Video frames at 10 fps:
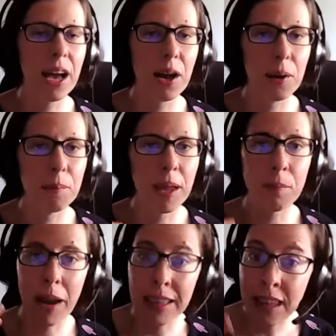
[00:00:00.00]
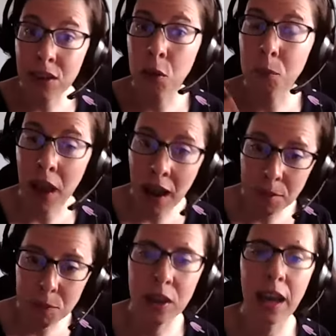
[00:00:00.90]
It might take some
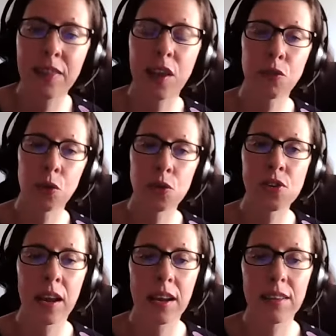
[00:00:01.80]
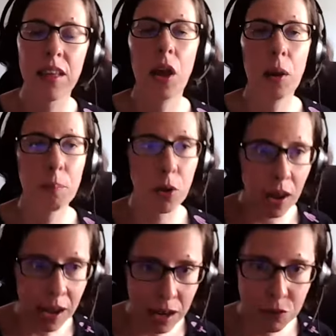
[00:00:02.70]
time to get that first client, but you
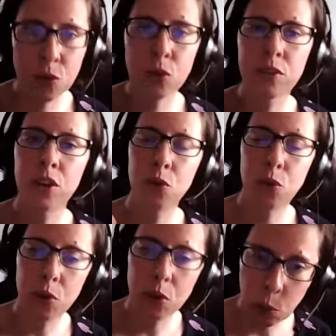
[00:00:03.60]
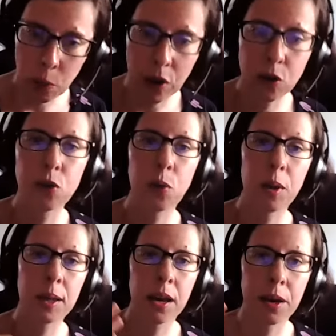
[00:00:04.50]
have to continue doing what you're
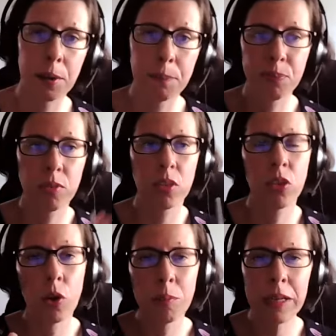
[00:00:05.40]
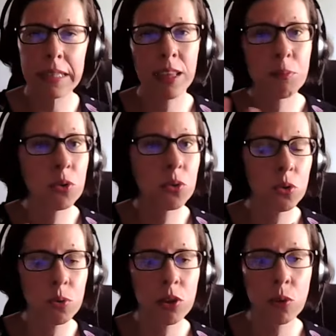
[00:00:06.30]
doing. Normally, it takes between
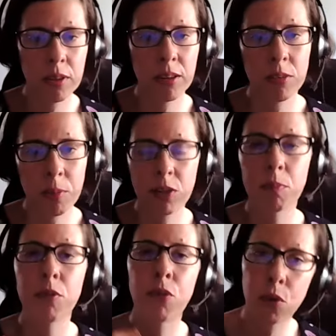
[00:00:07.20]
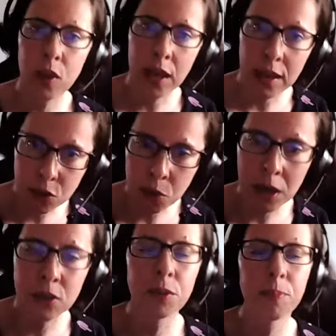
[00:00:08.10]
3 to 6 months before you get
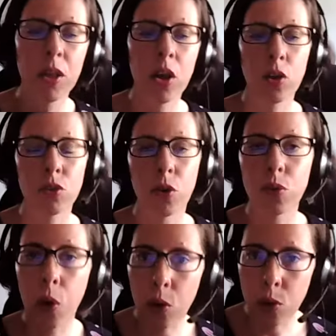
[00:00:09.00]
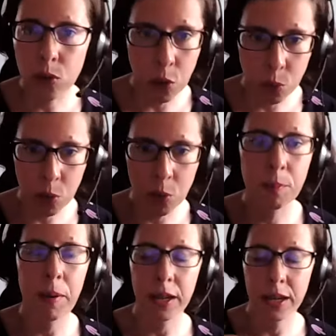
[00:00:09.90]
traction. So don't worry
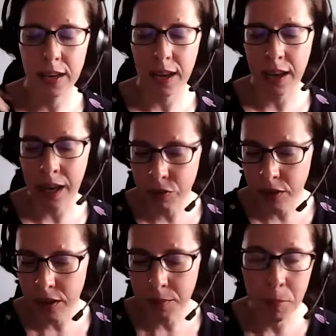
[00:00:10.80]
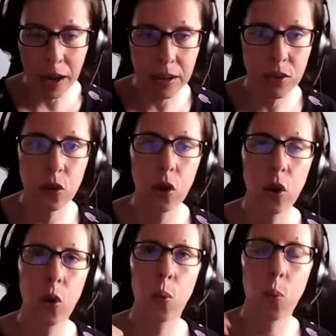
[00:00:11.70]
about it. Have in mind,
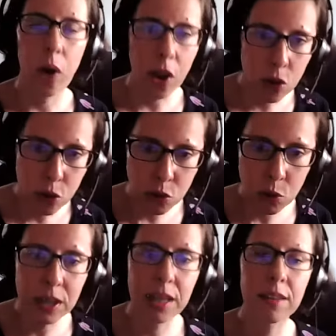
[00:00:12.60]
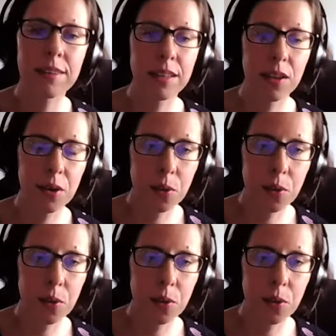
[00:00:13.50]
why are you doing this?